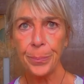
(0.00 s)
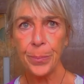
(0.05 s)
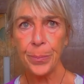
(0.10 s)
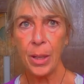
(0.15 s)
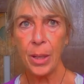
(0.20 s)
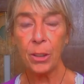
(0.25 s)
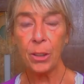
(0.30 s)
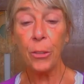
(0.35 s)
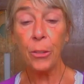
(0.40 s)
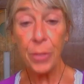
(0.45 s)

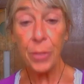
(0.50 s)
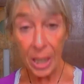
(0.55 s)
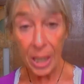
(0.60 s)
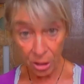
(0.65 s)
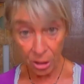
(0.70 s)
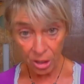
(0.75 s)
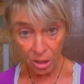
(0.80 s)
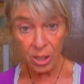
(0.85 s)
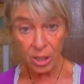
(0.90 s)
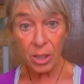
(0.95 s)

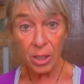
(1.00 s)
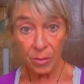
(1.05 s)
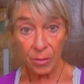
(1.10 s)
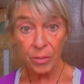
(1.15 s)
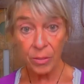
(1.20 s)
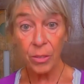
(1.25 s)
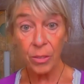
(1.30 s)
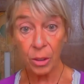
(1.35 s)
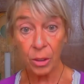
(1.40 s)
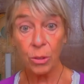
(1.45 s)
contagious
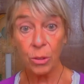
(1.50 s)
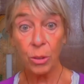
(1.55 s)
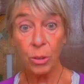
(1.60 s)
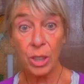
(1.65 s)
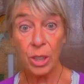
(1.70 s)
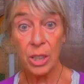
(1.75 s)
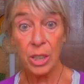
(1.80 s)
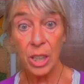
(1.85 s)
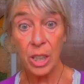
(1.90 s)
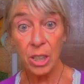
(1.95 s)
acute
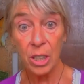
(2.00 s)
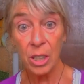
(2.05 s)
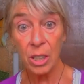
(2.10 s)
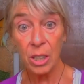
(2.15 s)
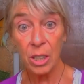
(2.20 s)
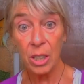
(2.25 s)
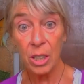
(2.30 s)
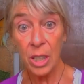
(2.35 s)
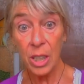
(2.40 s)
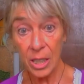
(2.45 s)
diseases,
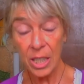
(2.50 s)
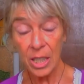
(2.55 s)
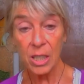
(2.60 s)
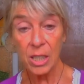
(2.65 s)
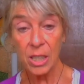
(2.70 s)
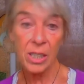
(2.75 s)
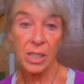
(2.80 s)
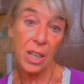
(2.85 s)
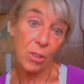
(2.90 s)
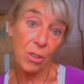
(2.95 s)

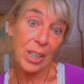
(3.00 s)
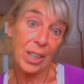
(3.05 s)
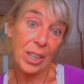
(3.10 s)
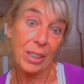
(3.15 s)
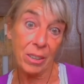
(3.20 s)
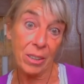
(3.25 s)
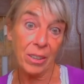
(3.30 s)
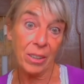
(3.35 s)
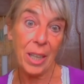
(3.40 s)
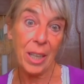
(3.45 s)
mm-hmm. then you
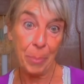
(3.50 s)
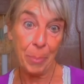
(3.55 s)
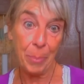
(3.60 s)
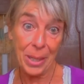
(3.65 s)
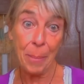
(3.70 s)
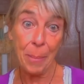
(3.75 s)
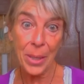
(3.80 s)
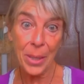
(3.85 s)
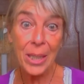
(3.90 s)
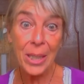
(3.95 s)
get an
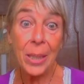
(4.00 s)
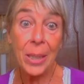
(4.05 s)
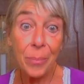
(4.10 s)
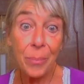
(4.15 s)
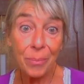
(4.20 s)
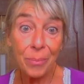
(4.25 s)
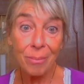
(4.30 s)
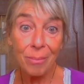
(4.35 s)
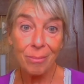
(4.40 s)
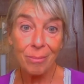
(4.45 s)
epidemic,
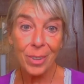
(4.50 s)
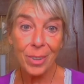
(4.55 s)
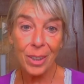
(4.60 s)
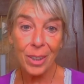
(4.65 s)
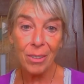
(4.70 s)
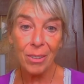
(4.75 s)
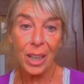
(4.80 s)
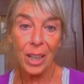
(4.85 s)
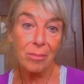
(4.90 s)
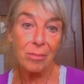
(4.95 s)
you
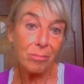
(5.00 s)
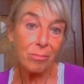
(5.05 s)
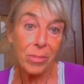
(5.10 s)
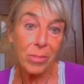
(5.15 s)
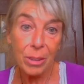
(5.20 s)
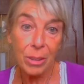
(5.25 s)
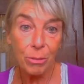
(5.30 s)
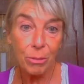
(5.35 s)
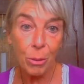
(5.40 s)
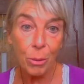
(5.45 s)
know, like
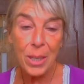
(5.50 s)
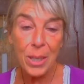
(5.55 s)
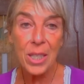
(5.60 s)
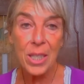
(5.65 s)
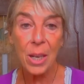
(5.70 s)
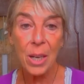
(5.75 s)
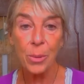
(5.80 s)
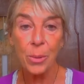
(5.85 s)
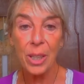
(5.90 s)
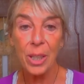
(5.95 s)

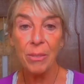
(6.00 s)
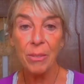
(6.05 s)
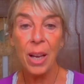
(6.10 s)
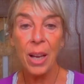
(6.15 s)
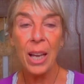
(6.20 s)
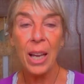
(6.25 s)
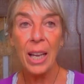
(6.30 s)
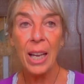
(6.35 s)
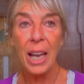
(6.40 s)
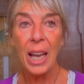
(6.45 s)
influenza, whatever.
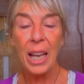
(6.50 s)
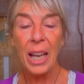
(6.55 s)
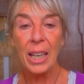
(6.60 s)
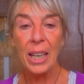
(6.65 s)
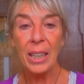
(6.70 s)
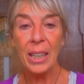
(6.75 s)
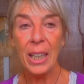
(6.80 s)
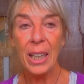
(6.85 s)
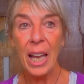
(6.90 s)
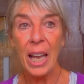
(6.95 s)

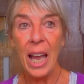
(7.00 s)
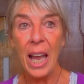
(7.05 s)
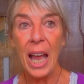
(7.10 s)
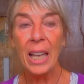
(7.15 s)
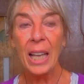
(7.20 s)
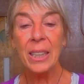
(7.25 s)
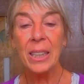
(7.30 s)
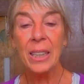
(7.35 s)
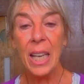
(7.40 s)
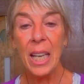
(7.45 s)

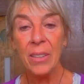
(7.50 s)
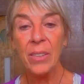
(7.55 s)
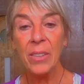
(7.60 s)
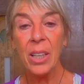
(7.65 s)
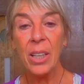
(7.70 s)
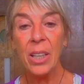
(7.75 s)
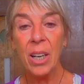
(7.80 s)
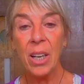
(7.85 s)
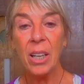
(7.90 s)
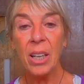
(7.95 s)
And then
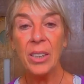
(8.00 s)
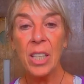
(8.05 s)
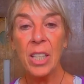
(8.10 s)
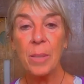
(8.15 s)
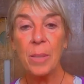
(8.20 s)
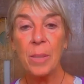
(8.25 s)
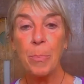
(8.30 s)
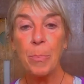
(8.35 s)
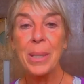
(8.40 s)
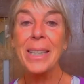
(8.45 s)
there are
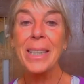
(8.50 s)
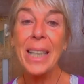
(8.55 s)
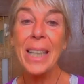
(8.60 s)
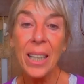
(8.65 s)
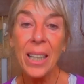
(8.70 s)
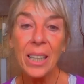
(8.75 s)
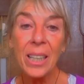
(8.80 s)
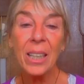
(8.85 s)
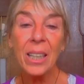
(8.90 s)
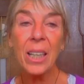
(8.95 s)
this
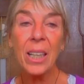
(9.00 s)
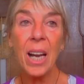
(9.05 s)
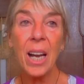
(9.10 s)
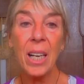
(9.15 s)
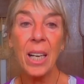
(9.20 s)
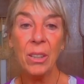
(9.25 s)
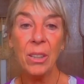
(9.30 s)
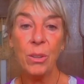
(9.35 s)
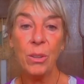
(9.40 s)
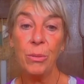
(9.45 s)
particular
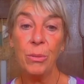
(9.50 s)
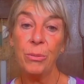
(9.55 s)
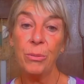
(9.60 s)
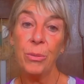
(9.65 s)
kind of